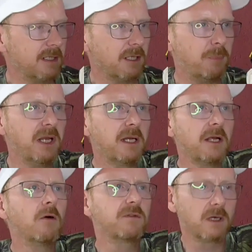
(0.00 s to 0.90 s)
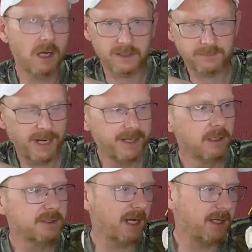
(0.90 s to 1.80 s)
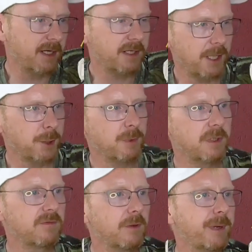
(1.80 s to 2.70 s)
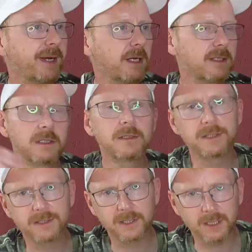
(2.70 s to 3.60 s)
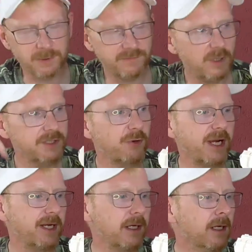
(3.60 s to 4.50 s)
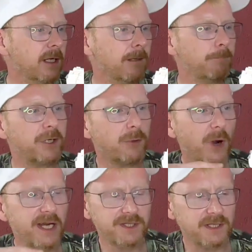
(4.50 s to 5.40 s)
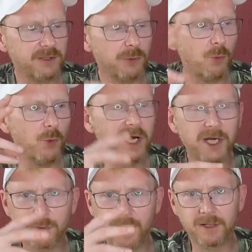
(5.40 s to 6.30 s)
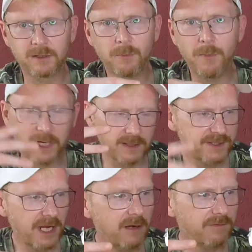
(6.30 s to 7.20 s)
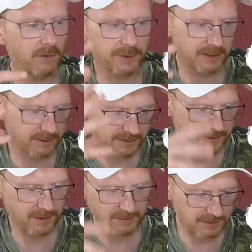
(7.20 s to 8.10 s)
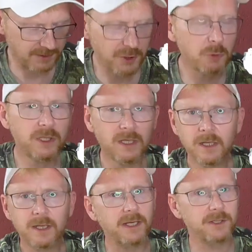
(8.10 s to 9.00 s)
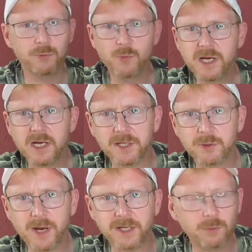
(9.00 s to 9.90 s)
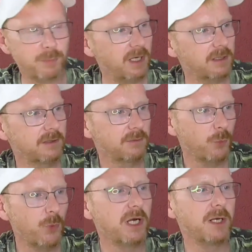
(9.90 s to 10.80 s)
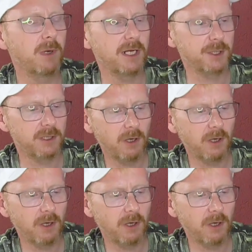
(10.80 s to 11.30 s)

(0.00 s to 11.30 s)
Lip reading: The building of the last panels and the attachment of the panels. This is a little bit frustrating, but the rest is really great. The mech itself, or the suit, is really great to build. Really pleasure.